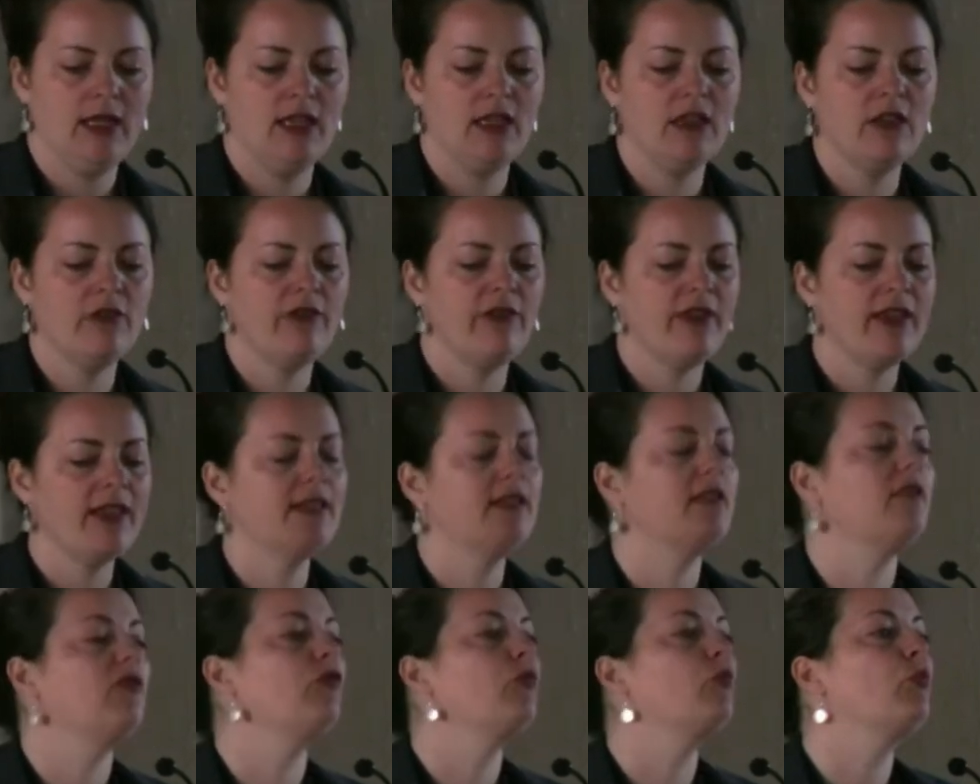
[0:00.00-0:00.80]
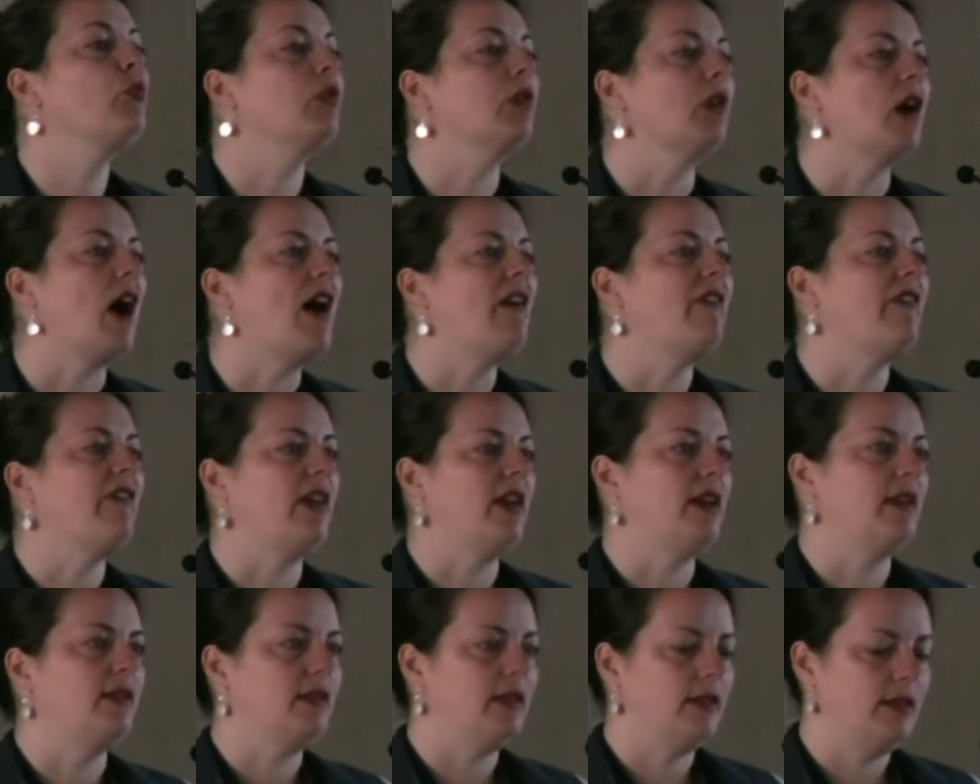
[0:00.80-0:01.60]
In the face of
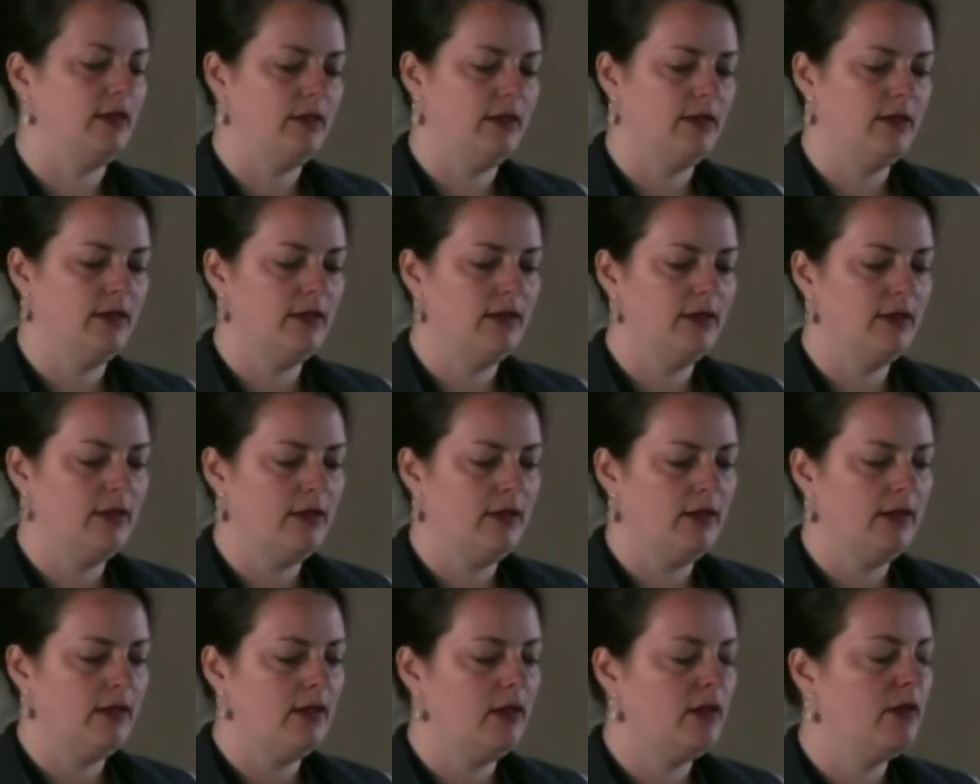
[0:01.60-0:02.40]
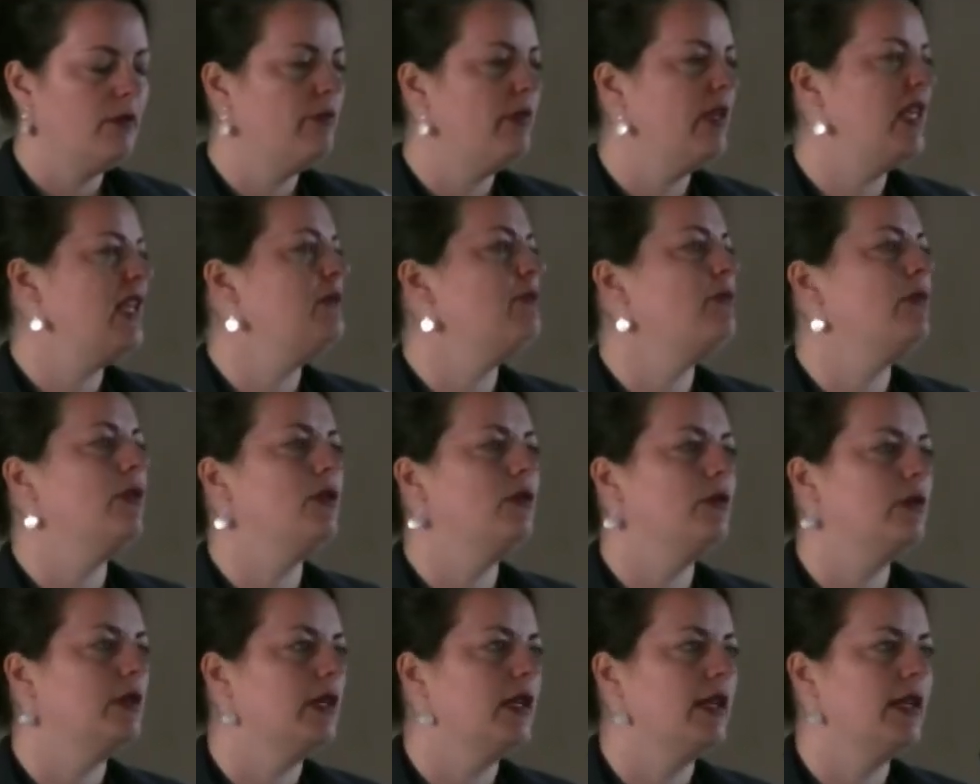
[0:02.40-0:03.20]
profit,
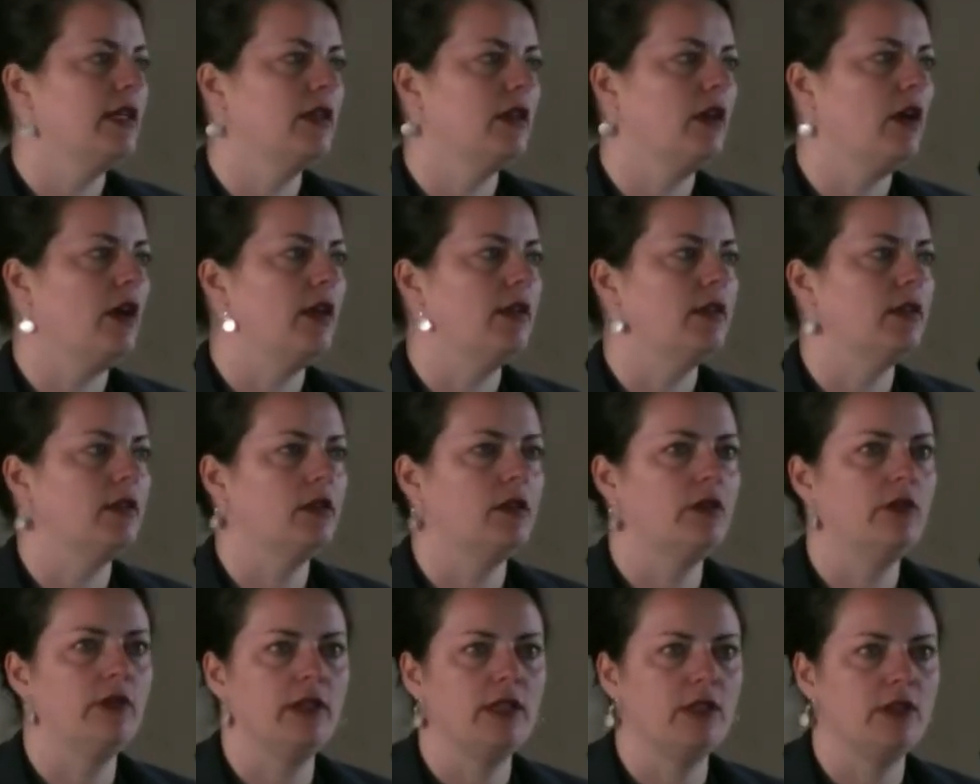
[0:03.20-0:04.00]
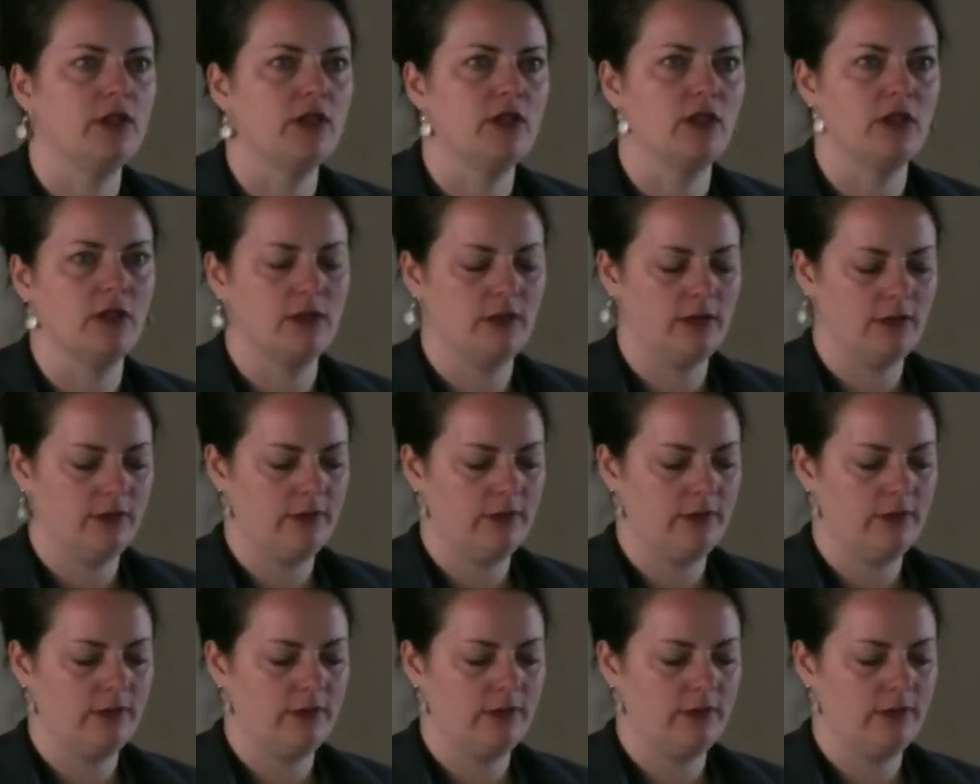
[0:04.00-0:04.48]
people were inconsequential.